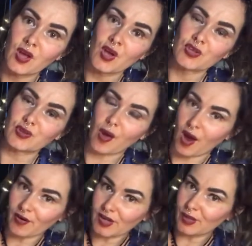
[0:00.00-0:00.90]
So
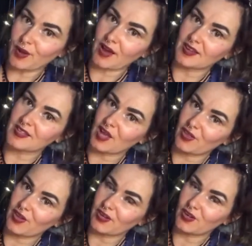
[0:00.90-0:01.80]
already I can tell
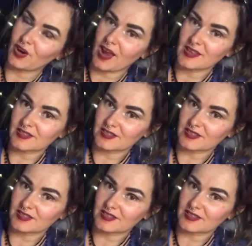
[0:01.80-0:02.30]
that you guys,